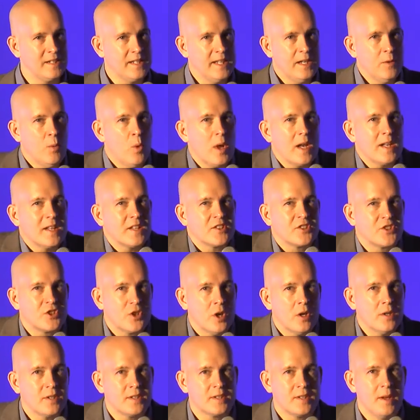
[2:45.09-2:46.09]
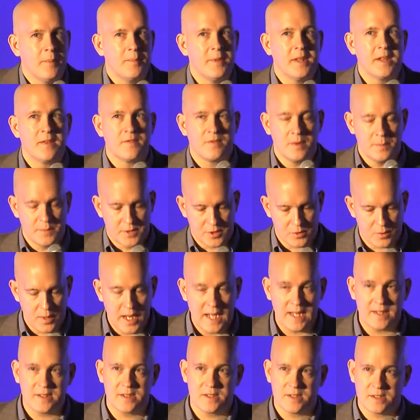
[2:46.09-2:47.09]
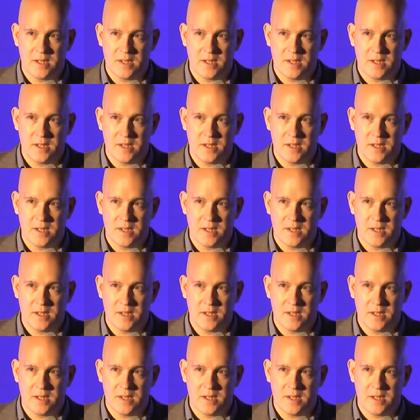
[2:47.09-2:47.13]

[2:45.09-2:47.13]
He wanted to start something from scratch,